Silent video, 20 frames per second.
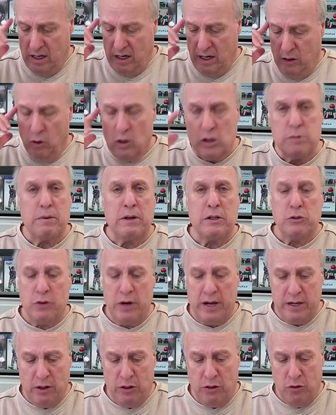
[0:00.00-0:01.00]
I lost my
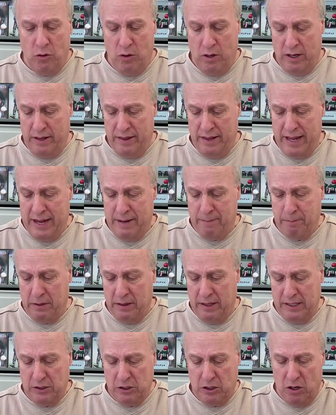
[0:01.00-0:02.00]
train of thought on that,
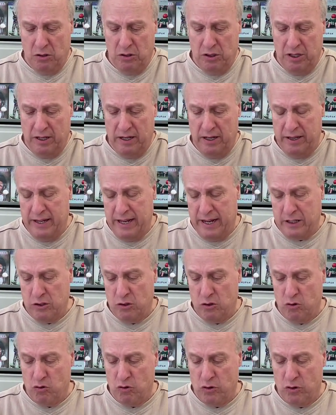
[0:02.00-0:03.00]
but let's go to the
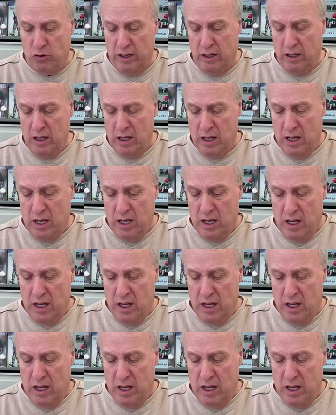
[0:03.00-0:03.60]
next drill.